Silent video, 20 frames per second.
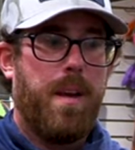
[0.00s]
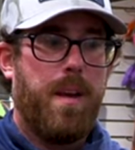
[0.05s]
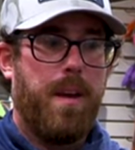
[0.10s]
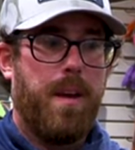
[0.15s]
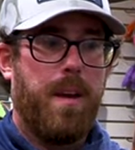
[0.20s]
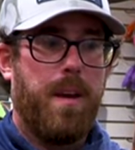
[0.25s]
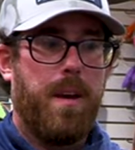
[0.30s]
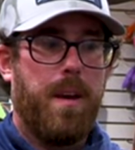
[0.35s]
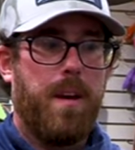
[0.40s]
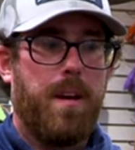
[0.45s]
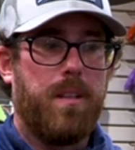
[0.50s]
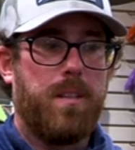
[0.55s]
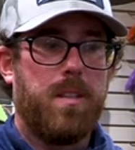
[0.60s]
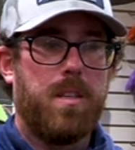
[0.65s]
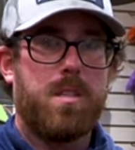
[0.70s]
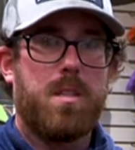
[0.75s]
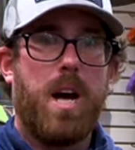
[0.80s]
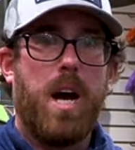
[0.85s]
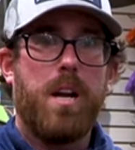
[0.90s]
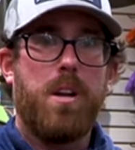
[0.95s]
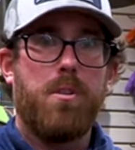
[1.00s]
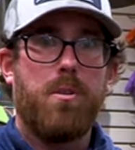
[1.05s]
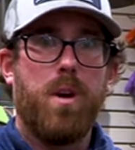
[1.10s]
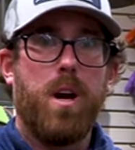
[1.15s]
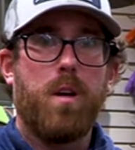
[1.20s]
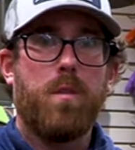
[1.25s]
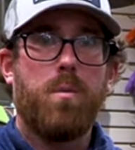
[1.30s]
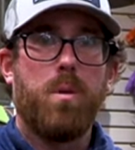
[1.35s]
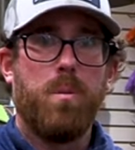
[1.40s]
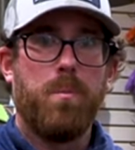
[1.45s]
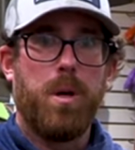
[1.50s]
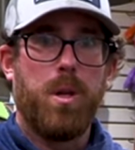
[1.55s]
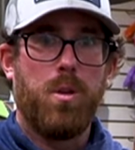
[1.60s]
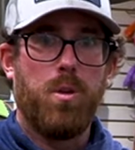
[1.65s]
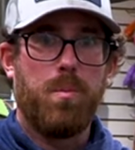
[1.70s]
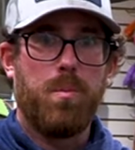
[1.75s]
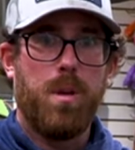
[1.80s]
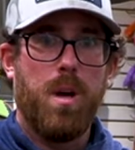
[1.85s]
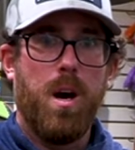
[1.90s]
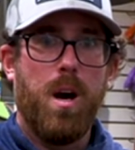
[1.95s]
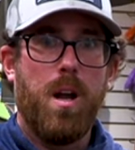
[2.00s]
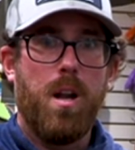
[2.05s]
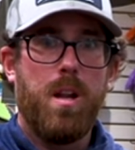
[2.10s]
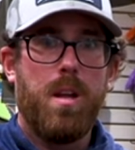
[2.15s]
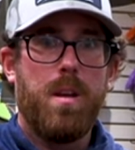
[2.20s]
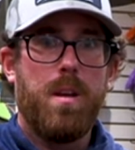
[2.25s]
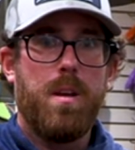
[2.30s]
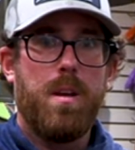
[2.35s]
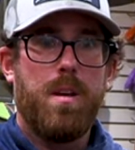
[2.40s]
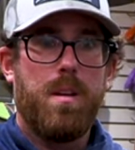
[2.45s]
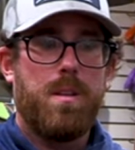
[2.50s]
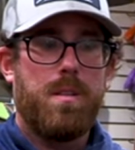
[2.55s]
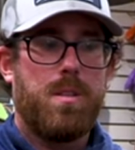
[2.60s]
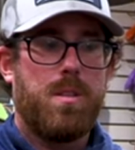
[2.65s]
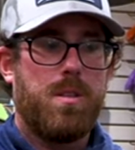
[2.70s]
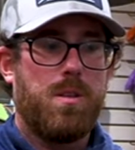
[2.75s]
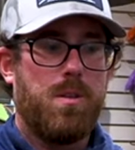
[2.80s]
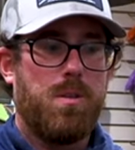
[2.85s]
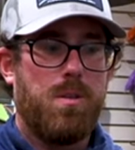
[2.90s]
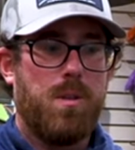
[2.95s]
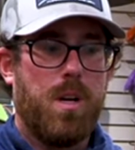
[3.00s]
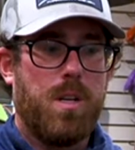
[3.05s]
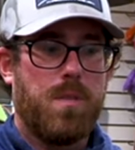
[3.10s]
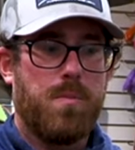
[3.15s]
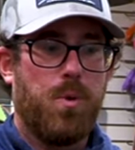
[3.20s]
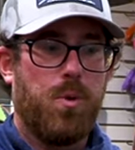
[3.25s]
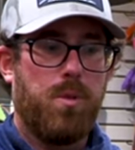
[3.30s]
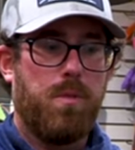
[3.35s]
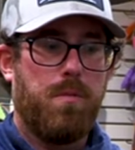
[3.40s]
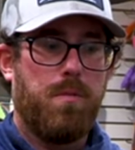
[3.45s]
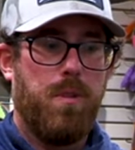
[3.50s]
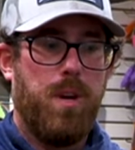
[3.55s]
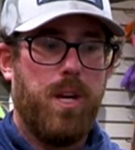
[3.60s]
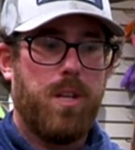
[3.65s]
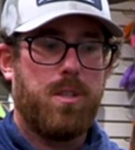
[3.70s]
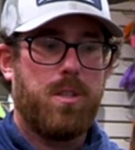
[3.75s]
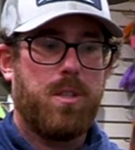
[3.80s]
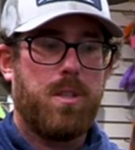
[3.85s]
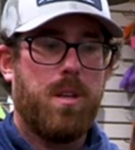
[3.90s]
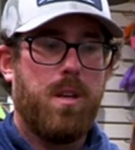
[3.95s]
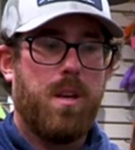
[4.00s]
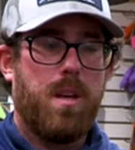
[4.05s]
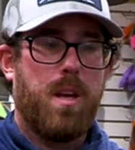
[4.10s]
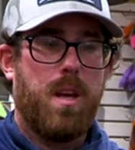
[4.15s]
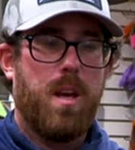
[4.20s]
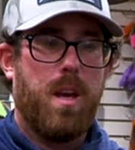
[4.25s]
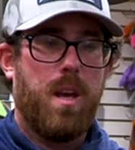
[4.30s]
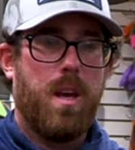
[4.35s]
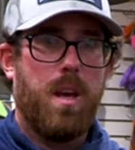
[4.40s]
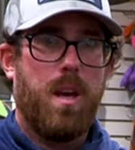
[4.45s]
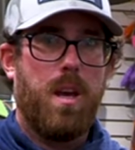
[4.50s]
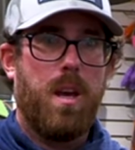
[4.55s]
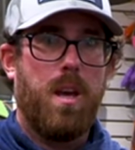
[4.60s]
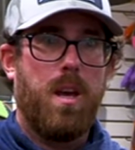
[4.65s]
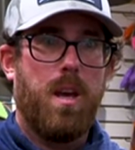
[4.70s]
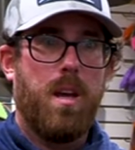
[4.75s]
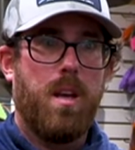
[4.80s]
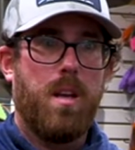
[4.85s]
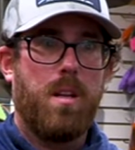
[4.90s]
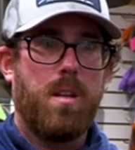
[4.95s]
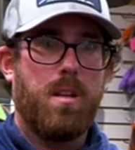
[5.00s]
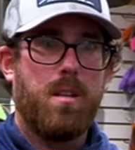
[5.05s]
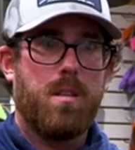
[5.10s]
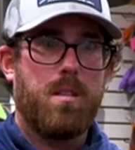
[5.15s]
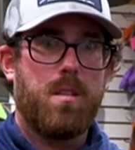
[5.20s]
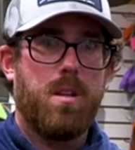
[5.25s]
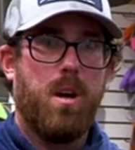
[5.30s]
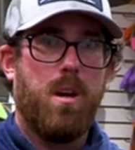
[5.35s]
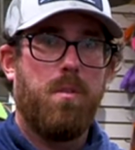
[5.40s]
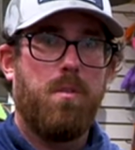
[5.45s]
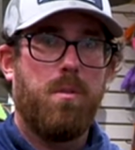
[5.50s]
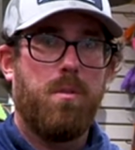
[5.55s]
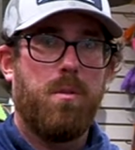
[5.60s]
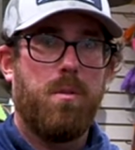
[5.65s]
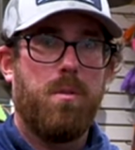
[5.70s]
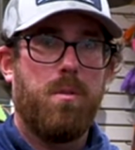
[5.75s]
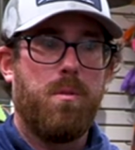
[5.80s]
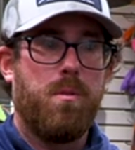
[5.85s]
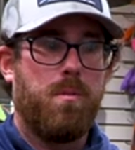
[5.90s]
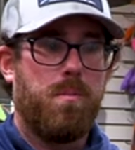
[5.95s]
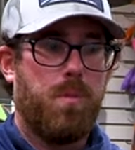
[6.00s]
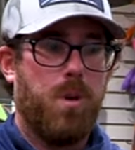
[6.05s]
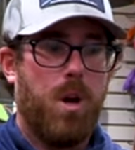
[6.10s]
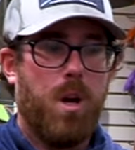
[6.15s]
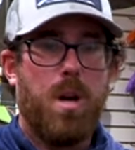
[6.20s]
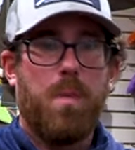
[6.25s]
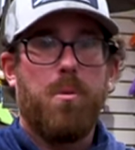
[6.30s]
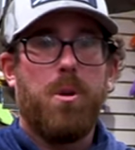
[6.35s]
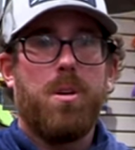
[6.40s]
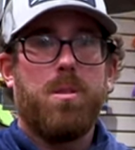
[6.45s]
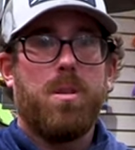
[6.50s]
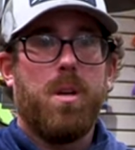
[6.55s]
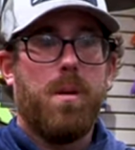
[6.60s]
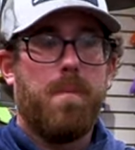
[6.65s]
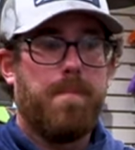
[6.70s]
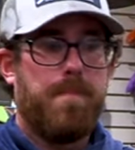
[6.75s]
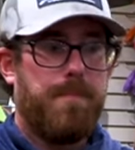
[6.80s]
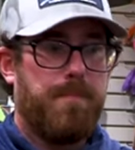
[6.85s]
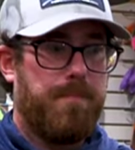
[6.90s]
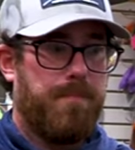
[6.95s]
and just tie direct with my loop knot to not spook the fish and still have the hookup ratio.